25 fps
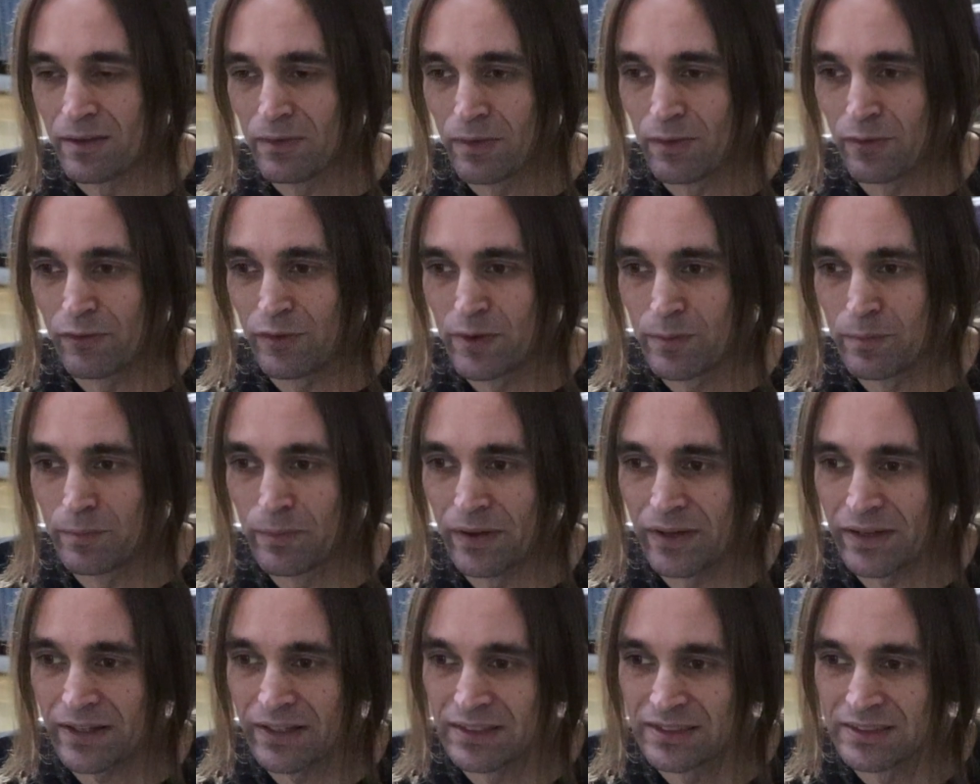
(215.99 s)

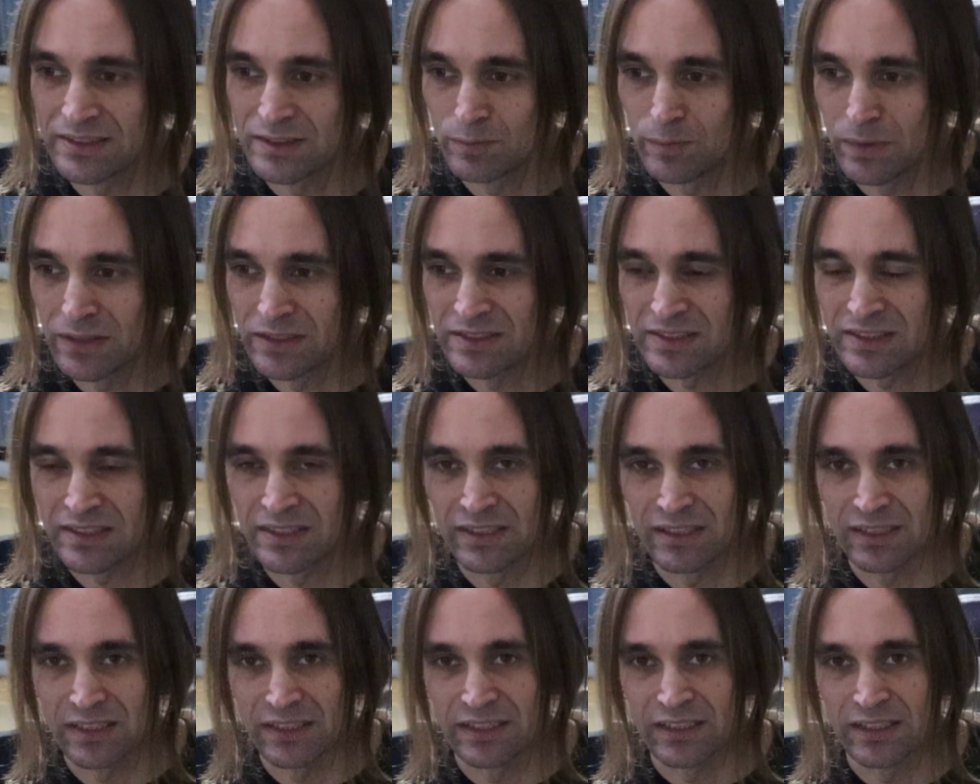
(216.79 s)
Feedback is
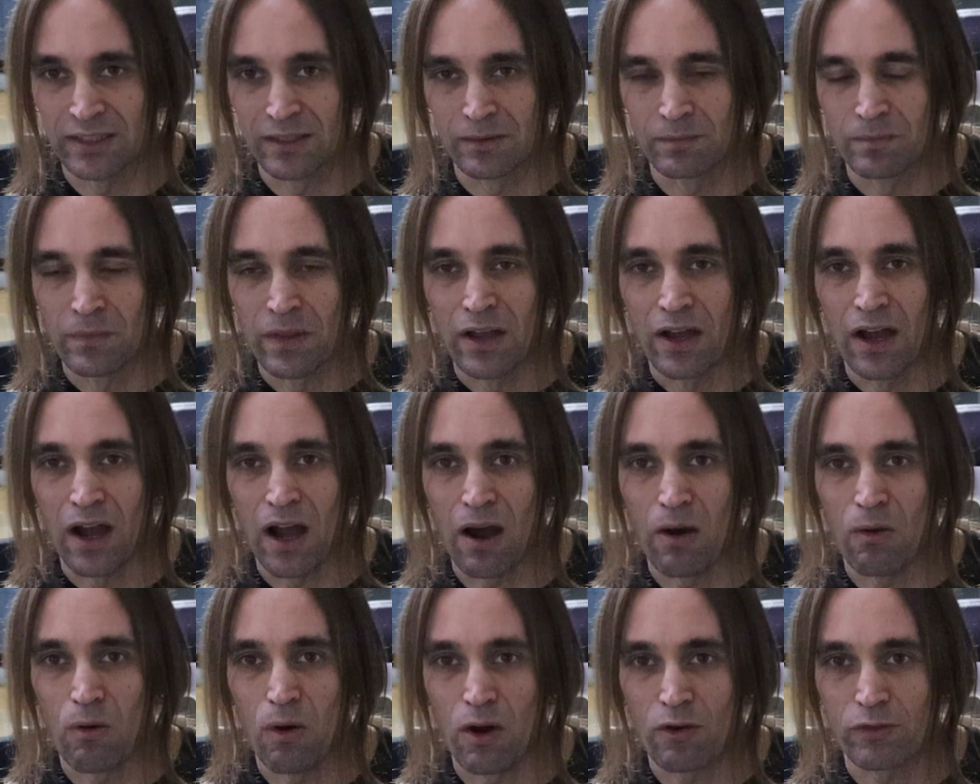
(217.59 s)
basically
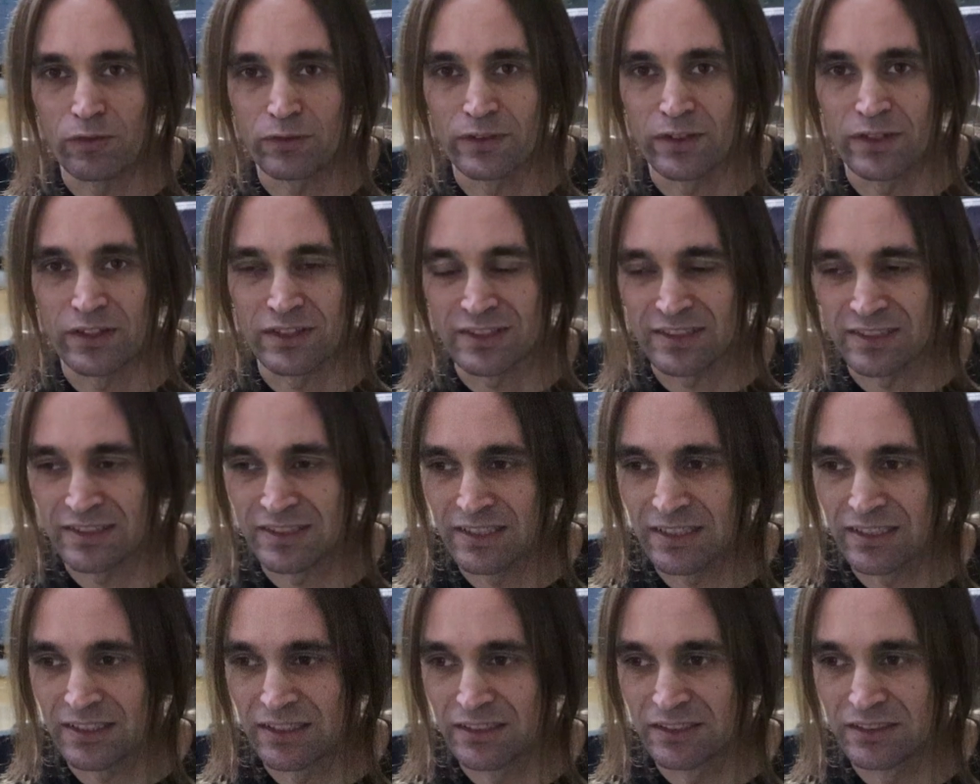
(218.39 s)
how often the
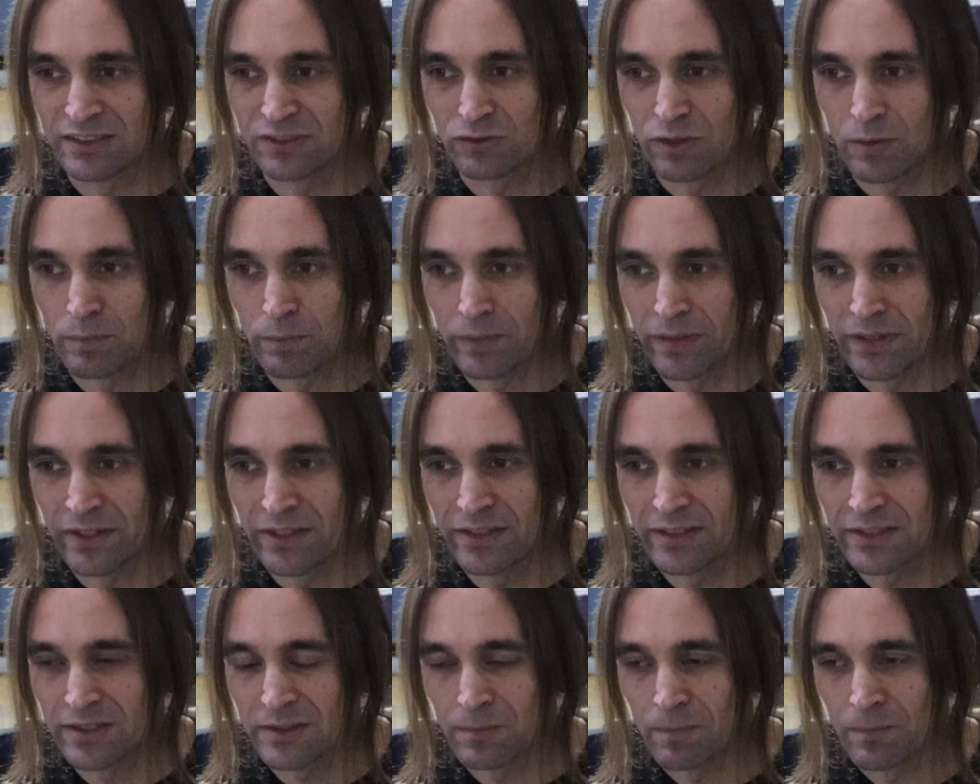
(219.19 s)
signal is
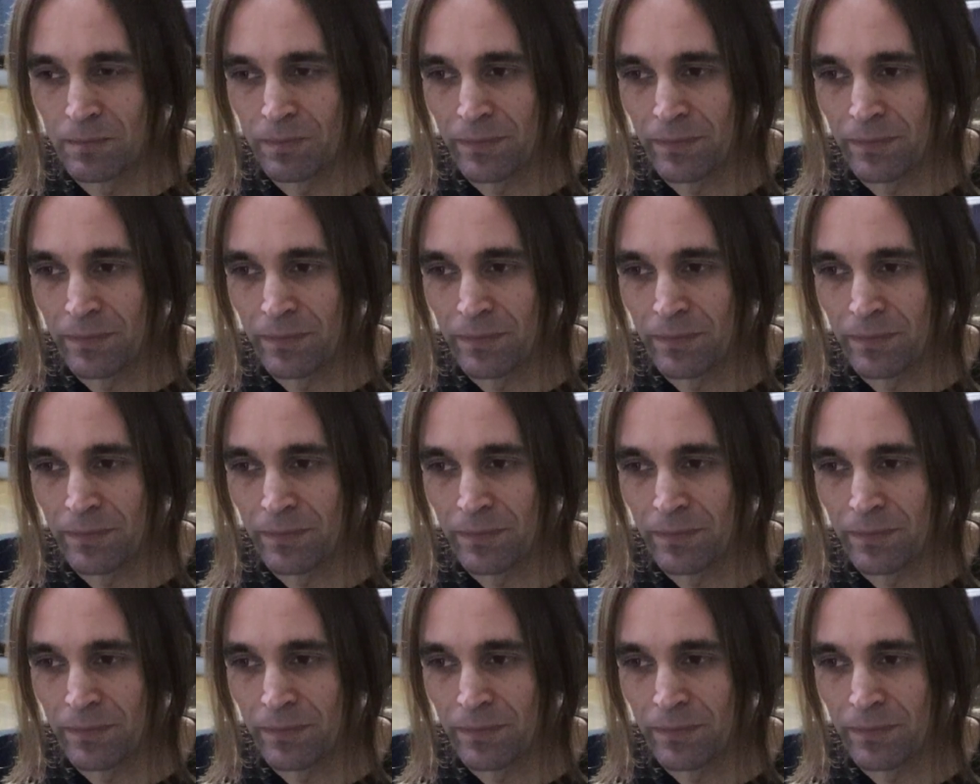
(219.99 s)
repeated.